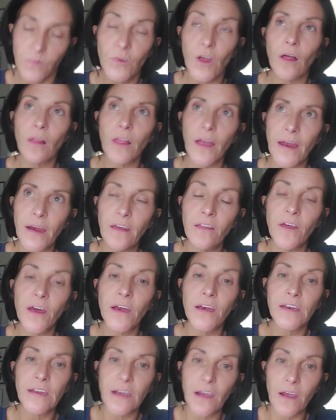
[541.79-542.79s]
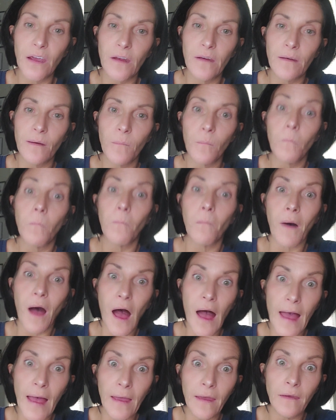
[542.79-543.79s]
The lady that did
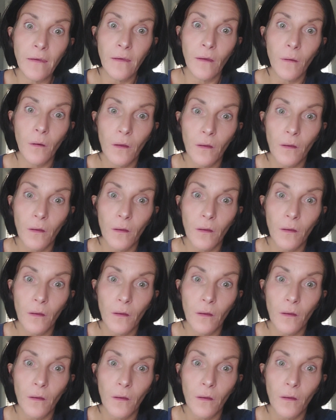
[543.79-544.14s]
my